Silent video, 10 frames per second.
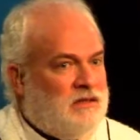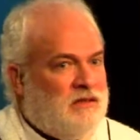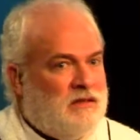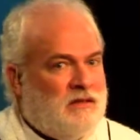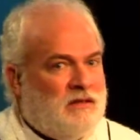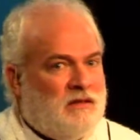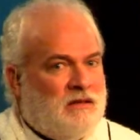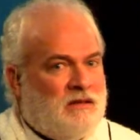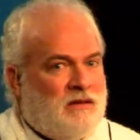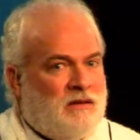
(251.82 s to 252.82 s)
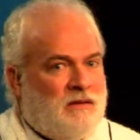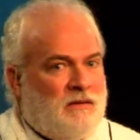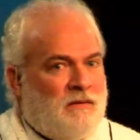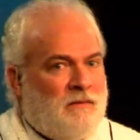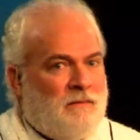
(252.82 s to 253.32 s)

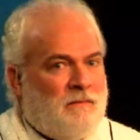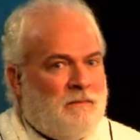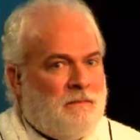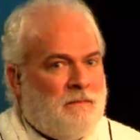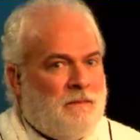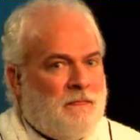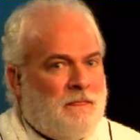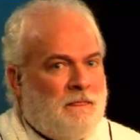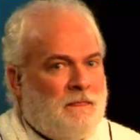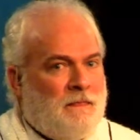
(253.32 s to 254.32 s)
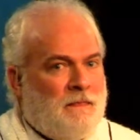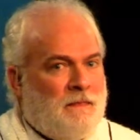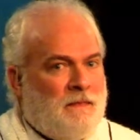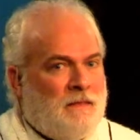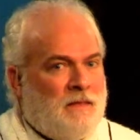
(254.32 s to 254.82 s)

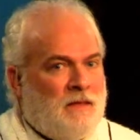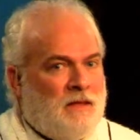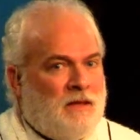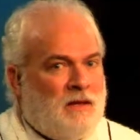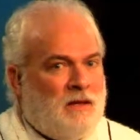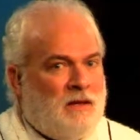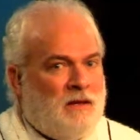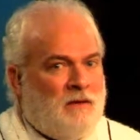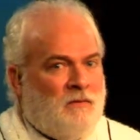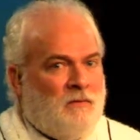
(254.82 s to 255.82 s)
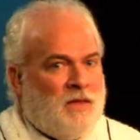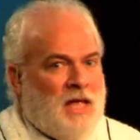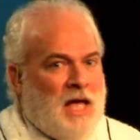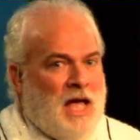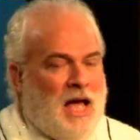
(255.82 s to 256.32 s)

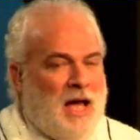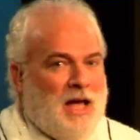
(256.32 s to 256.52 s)
(no one is talking)